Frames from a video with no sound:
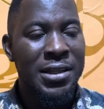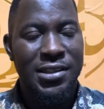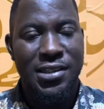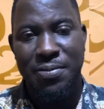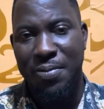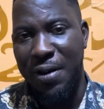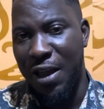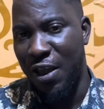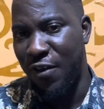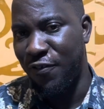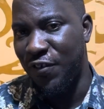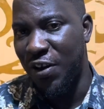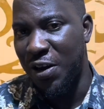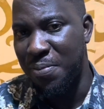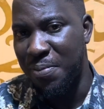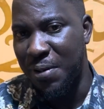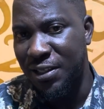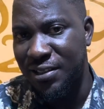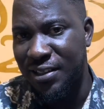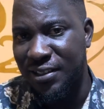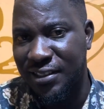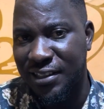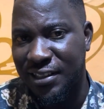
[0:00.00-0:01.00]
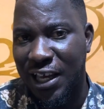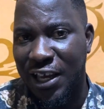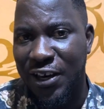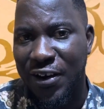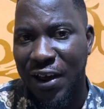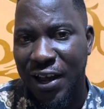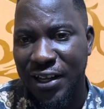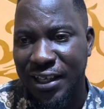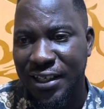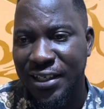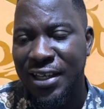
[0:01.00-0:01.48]
team my friend Manchester
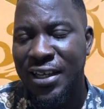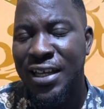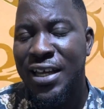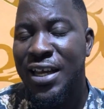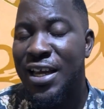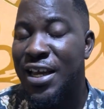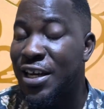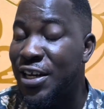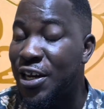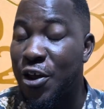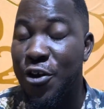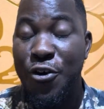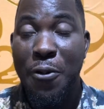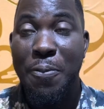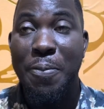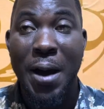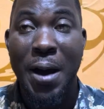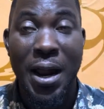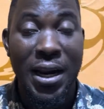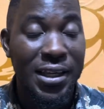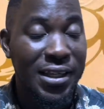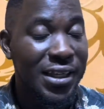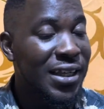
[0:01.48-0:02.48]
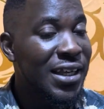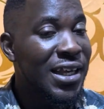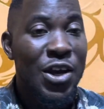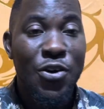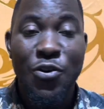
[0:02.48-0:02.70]
United in the Europa League.